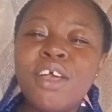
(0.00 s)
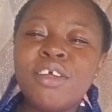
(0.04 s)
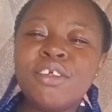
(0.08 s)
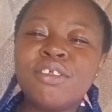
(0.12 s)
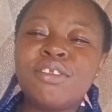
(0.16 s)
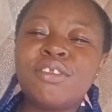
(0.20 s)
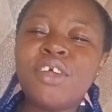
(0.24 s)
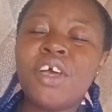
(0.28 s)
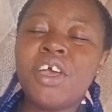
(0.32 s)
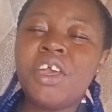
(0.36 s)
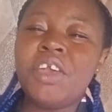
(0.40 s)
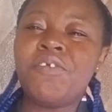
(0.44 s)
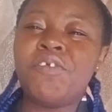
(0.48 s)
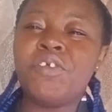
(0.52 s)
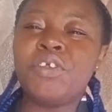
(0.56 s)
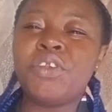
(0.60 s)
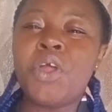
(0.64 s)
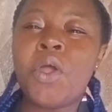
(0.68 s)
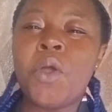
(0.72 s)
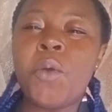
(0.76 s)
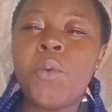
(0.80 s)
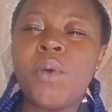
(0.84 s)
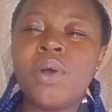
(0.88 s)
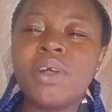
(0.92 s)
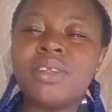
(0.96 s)
So if you
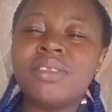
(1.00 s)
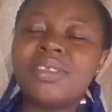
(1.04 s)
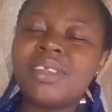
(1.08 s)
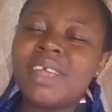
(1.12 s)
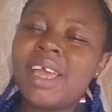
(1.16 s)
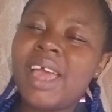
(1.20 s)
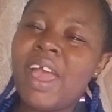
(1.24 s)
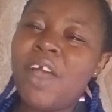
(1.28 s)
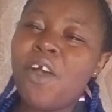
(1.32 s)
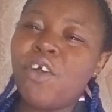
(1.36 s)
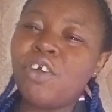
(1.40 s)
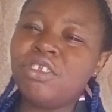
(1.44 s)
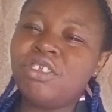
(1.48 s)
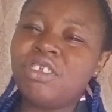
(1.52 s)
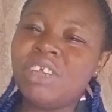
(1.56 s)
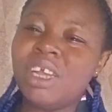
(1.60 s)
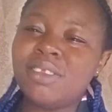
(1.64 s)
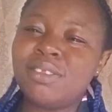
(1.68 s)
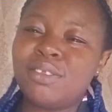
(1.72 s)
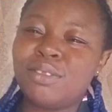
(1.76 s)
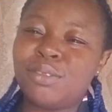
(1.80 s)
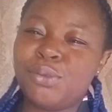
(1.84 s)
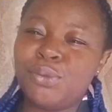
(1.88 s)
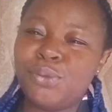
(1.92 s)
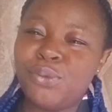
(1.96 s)
don't want
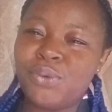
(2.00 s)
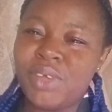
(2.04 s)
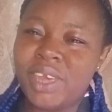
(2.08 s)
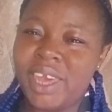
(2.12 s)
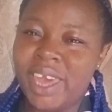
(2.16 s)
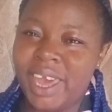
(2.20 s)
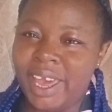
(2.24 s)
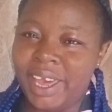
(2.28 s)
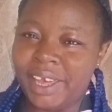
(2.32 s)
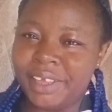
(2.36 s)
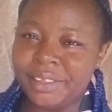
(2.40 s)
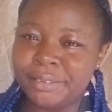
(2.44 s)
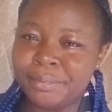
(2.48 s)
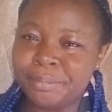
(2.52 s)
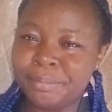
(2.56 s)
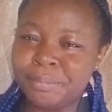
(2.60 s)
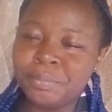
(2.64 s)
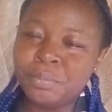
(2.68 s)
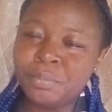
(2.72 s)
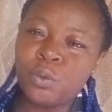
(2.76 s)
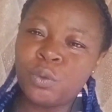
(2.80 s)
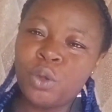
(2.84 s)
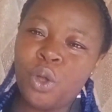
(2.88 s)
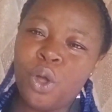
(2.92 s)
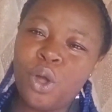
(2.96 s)
urgent 2k,
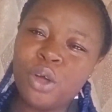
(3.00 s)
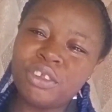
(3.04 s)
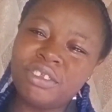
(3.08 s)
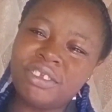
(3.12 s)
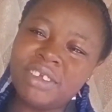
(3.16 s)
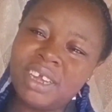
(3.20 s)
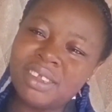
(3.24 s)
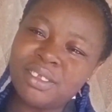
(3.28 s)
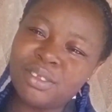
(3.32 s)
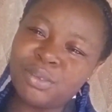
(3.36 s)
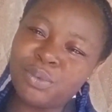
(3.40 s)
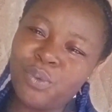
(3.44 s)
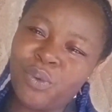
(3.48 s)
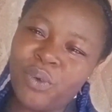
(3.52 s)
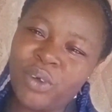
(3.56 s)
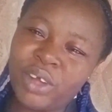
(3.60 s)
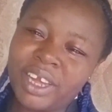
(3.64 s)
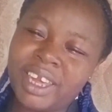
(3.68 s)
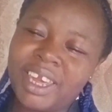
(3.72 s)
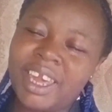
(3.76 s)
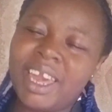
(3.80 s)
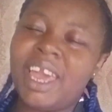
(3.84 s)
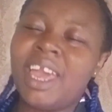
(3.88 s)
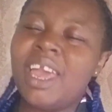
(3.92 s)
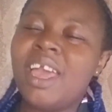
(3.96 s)
urgent
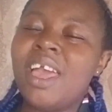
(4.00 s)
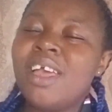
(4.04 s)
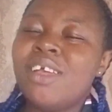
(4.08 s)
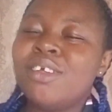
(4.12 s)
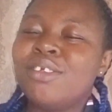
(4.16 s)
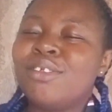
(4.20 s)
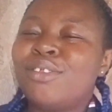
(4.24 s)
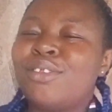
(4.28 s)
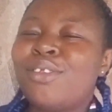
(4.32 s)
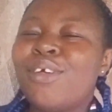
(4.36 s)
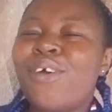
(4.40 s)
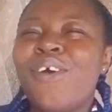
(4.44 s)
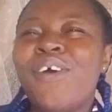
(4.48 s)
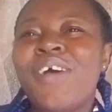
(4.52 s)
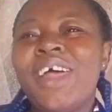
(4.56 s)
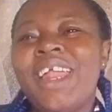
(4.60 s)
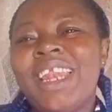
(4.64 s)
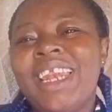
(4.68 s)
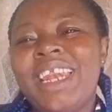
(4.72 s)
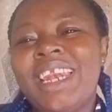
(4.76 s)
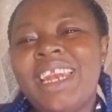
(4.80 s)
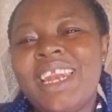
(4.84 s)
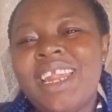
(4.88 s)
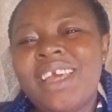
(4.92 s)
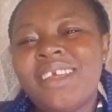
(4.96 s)
1k, so
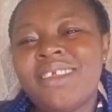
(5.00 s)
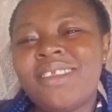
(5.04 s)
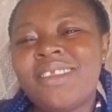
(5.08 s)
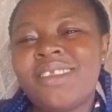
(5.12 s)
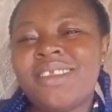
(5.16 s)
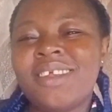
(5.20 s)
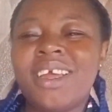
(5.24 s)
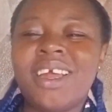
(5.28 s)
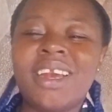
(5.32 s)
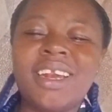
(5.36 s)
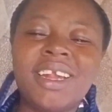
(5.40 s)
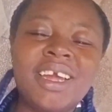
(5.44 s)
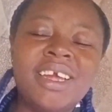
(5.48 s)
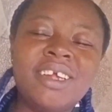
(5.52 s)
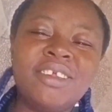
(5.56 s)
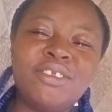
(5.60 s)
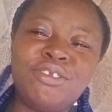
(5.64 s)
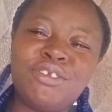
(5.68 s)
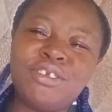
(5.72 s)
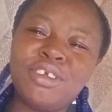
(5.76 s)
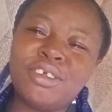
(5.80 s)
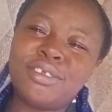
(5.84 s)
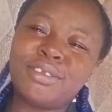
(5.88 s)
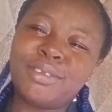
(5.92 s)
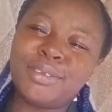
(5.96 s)
listen,
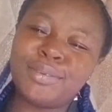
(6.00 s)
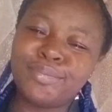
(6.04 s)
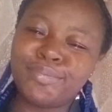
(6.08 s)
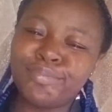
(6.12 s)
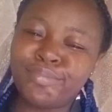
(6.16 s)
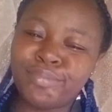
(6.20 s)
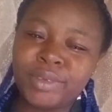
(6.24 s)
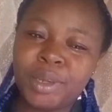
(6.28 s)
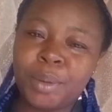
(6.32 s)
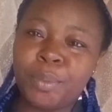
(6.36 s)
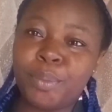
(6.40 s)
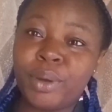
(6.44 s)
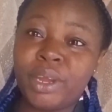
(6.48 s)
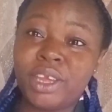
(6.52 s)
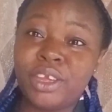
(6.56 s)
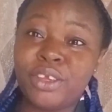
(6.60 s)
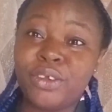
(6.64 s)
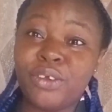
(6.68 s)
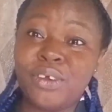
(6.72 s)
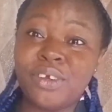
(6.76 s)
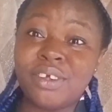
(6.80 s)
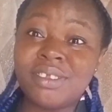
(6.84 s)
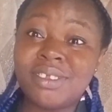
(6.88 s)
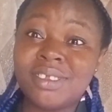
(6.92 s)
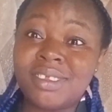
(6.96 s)
just bring
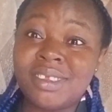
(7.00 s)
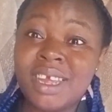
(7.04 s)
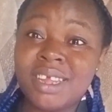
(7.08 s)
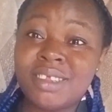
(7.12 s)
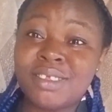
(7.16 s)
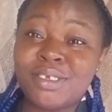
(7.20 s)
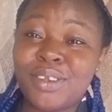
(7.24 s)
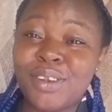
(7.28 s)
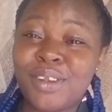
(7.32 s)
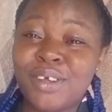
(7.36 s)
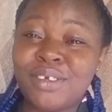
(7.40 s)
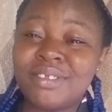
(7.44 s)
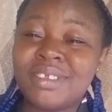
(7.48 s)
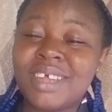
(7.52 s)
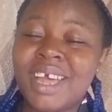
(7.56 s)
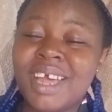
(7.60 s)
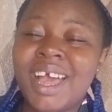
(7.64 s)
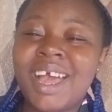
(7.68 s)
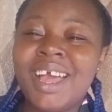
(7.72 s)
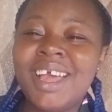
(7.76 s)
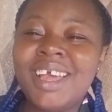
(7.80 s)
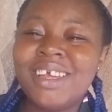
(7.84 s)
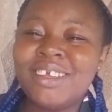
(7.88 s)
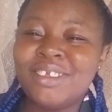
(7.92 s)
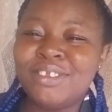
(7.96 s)
your seat
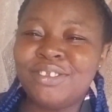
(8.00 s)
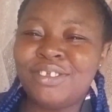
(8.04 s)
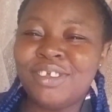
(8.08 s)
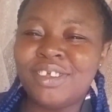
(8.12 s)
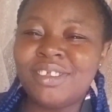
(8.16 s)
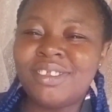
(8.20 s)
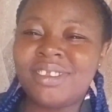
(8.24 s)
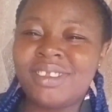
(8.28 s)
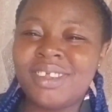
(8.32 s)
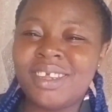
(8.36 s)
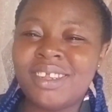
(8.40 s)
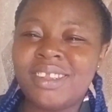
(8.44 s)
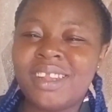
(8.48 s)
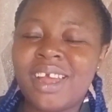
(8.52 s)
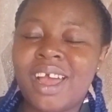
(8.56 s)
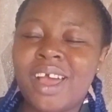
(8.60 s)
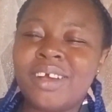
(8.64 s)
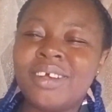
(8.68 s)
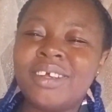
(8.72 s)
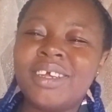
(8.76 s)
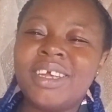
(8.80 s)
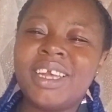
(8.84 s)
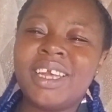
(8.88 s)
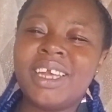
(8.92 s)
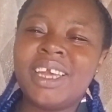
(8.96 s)
closer, just sit
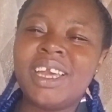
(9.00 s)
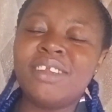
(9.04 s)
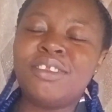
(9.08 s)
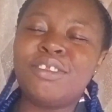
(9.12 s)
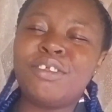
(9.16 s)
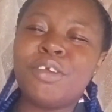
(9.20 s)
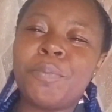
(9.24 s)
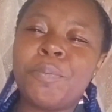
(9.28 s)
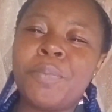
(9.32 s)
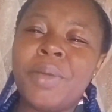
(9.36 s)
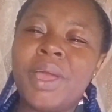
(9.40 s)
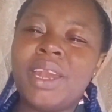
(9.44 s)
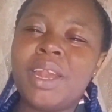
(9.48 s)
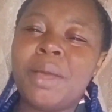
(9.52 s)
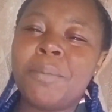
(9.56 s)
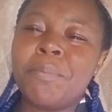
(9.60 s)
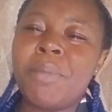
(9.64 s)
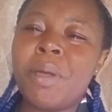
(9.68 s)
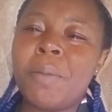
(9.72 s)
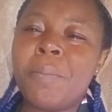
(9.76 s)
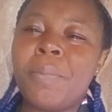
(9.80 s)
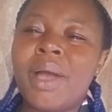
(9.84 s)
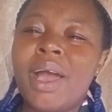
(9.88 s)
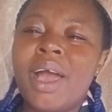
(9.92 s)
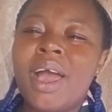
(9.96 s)
down, get your pen and
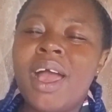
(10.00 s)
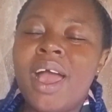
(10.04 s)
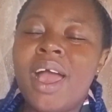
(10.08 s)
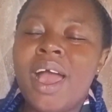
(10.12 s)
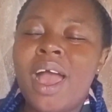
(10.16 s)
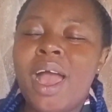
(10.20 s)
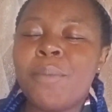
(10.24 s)
paper.